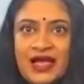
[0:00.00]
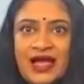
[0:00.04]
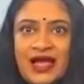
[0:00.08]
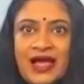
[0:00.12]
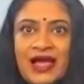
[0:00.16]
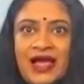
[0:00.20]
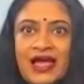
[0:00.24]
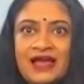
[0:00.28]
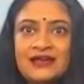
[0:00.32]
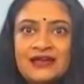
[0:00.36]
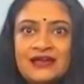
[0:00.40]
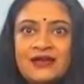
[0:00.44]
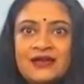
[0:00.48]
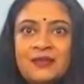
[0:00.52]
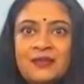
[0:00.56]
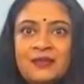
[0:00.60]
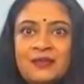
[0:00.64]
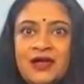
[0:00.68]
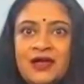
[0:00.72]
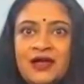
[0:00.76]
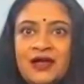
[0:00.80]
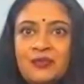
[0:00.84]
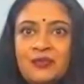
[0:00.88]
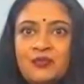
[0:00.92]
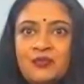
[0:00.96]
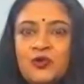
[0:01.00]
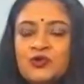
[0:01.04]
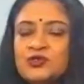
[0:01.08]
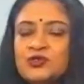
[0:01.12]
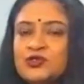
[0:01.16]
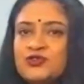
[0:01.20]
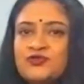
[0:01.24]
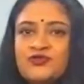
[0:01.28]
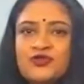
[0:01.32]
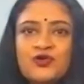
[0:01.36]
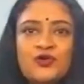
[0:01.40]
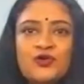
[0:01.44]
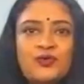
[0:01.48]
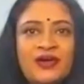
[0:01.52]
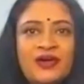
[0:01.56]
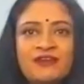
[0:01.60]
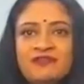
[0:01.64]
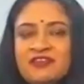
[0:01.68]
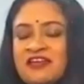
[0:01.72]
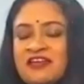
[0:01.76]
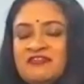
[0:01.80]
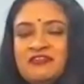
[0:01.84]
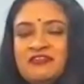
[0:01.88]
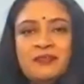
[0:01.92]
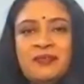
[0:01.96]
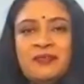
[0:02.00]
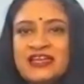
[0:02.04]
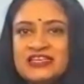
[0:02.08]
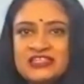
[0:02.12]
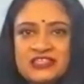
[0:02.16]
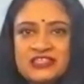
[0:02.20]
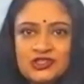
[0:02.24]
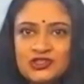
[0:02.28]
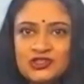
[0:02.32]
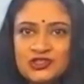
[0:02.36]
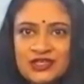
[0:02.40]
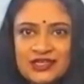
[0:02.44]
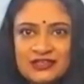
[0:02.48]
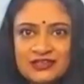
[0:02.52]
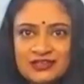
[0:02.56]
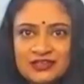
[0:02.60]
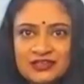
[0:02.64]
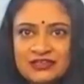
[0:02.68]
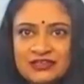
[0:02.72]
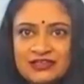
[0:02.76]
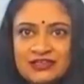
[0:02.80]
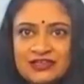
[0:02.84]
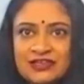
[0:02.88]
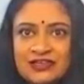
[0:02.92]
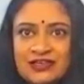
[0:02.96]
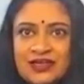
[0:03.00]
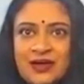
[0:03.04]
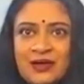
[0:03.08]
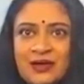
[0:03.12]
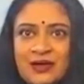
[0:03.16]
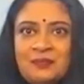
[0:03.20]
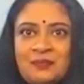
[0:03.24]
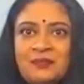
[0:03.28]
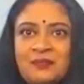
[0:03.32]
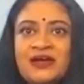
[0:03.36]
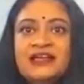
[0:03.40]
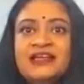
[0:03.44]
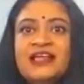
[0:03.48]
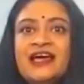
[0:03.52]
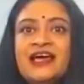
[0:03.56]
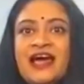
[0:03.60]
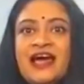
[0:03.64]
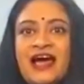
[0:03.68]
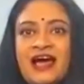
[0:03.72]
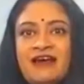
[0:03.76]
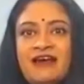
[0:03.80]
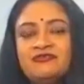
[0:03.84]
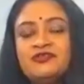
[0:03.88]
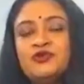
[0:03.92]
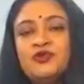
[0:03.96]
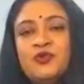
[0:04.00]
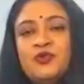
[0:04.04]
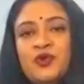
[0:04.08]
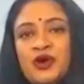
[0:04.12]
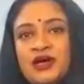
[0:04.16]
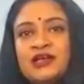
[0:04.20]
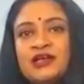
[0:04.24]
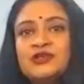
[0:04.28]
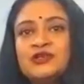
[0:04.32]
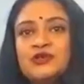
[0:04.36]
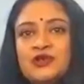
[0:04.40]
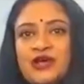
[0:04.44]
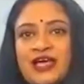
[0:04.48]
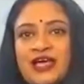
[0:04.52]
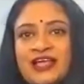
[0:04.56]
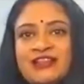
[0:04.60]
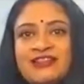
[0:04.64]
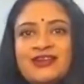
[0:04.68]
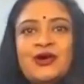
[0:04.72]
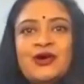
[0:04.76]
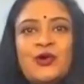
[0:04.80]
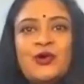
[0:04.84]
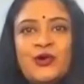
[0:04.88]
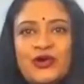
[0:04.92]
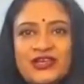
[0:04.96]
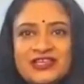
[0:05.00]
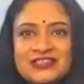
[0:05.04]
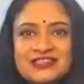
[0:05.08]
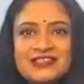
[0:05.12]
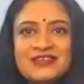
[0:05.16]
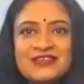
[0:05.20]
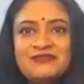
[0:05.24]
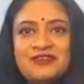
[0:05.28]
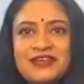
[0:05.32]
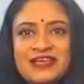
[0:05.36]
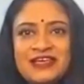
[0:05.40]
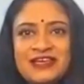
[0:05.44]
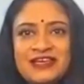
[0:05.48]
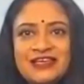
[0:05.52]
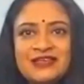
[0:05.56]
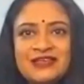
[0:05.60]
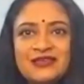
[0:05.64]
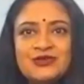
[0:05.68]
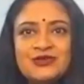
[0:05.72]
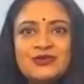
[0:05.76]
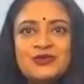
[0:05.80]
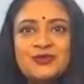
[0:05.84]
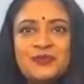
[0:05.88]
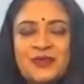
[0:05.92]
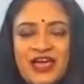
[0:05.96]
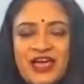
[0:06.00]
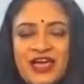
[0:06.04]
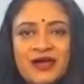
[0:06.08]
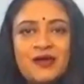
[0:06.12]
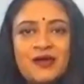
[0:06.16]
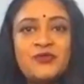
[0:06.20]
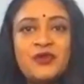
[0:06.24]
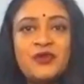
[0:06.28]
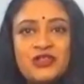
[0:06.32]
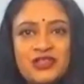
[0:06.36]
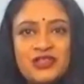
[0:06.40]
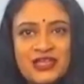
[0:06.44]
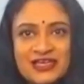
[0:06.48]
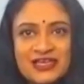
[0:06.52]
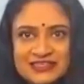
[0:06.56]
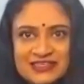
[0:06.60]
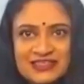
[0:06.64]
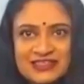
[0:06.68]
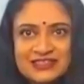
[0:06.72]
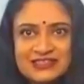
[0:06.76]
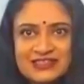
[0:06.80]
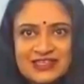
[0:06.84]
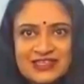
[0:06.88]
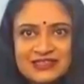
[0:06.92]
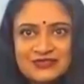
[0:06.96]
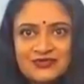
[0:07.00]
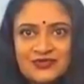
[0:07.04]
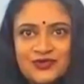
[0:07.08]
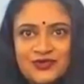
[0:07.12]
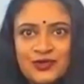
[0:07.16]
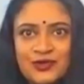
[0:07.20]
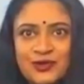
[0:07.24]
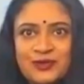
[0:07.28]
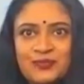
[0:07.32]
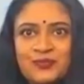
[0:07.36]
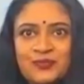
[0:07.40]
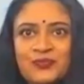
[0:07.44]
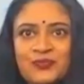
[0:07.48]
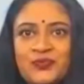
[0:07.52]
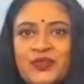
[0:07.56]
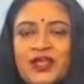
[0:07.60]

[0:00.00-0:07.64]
and most of whom have never met each other, but they have to work together cohesively to make a project successful.